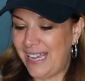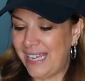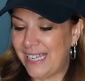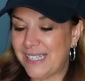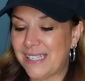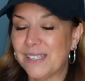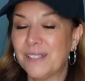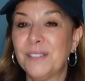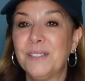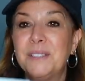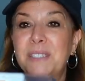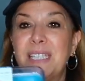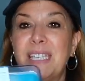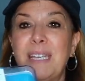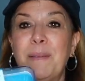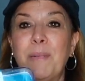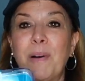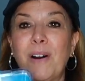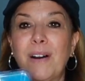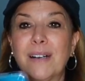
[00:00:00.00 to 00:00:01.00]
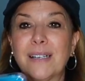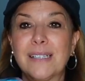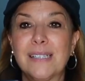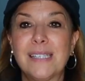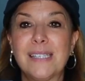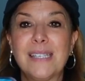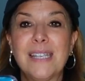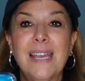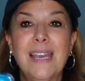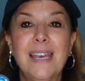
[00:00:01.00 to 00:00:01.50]
It's a little tea
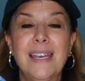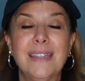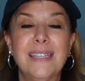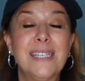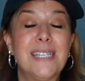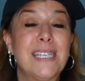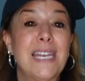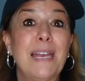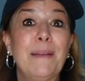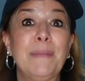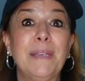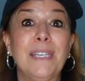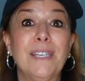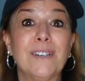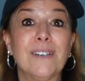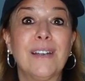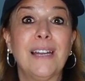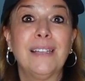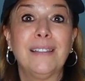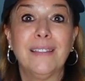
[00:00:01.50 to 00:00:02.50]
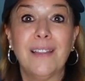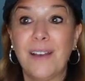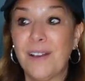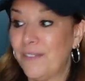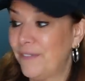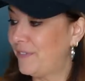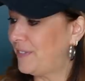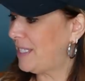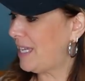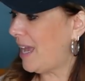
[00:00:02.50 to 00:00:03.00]
box. This time of year, I
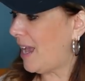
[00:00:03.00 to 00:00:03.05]
love to